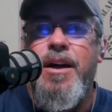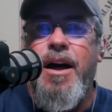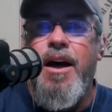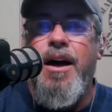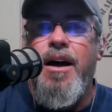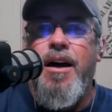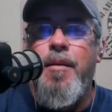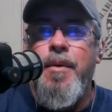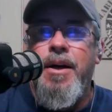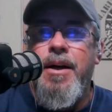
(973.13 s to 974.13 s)

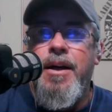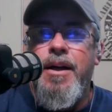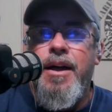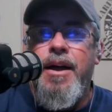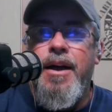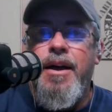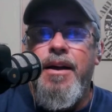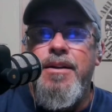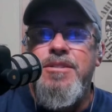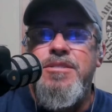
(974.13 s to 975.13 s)
And
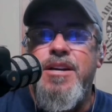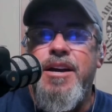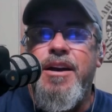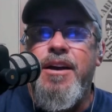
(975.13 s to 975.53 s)
let's see.